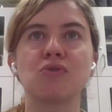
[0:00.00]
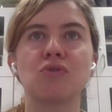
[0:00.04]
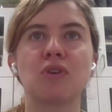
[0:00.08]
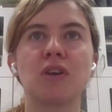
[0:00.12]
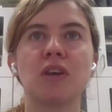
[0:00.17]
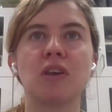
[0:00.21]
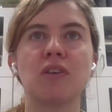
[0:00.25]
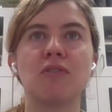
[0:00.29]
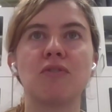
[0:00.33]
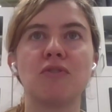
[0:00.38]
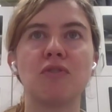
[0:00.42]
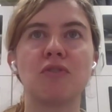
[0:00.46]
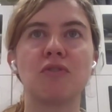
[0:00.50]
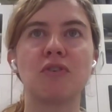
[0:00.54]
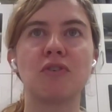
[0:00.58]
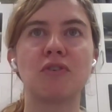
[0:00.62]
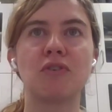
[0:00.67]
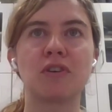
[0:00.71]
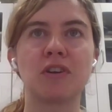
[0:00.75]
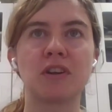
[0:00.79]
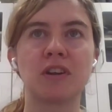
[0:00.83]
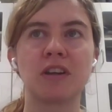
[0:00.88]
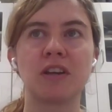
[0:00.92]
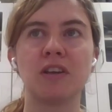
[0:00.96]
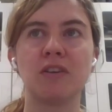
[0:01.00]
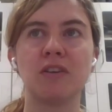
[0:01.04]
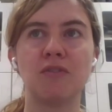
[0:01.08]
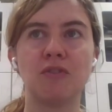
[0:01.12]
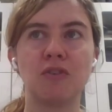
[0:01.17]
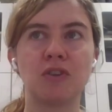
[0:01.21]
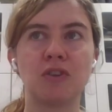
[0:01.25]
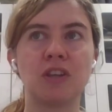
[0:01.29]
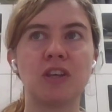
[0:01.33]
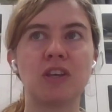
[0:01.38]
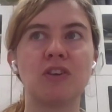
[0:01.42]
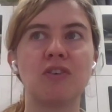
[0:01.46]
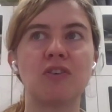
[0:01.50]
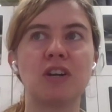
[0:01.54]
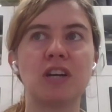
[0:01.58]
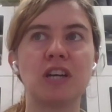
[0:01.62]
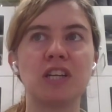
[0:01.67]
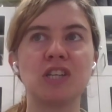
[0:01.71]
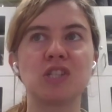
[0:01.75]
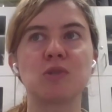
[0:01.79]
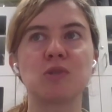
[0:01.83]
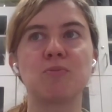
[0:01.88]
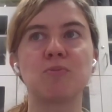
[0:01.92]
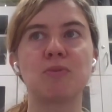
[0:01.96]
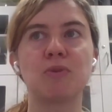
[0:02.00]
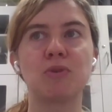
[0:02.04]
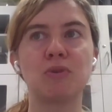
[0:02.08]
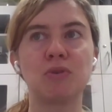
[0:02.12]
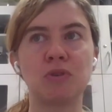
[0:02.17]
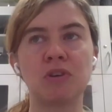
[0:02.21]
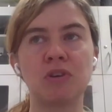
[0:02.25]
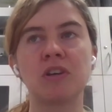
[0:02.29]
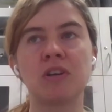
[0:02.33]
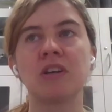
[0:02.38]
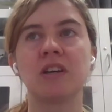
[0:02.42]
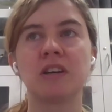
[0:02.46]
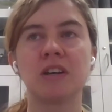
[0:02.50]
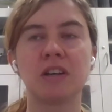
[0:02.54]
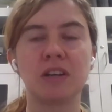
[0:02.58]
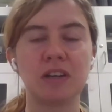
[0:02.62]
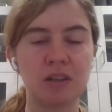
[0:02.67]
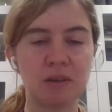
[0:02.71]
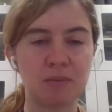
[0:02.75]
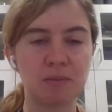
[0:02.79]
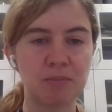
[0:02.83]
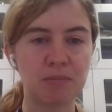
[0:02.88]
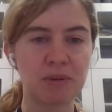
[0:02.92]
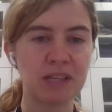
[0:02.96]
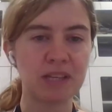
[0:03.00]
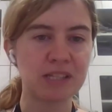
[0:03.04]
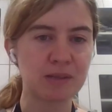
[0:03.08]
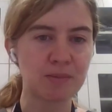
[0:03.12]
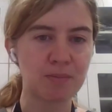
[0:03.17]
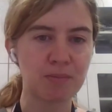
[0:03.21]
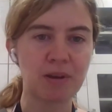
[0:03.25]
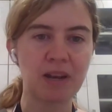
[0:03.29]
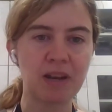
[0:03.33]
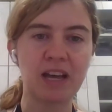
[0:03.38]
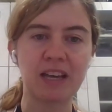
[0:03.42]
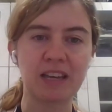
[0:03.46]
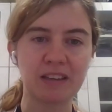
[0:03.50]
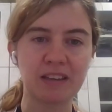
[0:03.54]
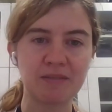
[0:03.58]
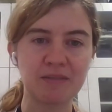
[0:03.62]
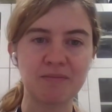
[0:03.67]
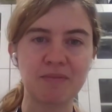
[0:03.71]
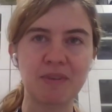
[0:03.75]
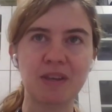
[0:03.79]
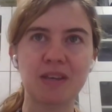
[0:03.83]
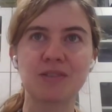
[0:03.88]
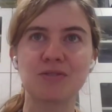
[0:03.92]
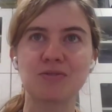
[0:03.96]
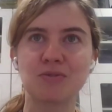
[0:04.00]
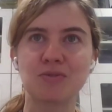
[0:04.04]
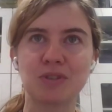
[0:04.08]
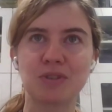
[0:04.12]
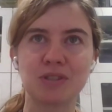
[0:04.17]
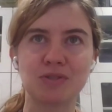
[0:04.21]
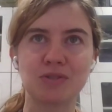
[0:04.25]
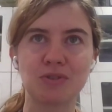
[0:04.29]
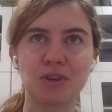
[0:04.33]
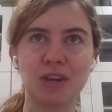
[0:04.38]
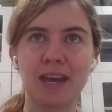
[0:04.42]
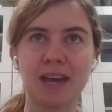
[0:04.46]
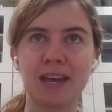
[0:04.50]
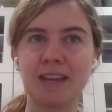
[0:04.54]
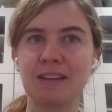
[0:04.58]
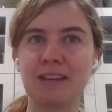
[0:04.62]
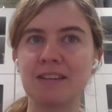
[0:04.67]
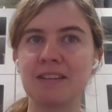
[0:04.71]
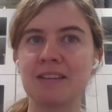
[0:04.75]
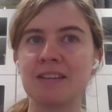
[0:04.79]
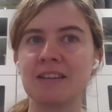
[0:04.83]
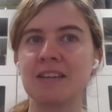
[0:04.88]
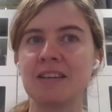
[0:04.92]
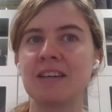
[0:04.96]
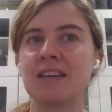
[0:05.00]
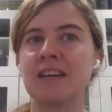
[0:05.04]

So if you think you're eligible, please apply as soon as you can.